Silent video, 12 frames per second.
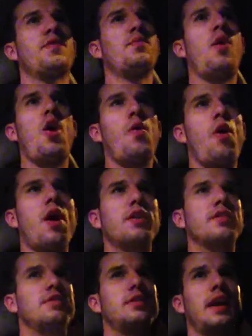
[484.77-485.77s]
were mall
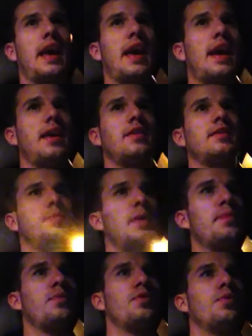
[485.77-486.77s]
walkers and
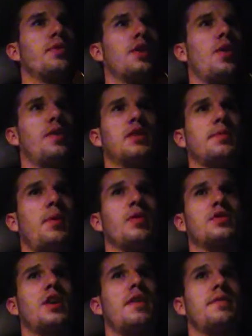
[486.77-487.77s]
people who were going to the
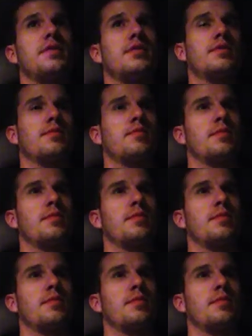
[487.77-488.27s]
post office.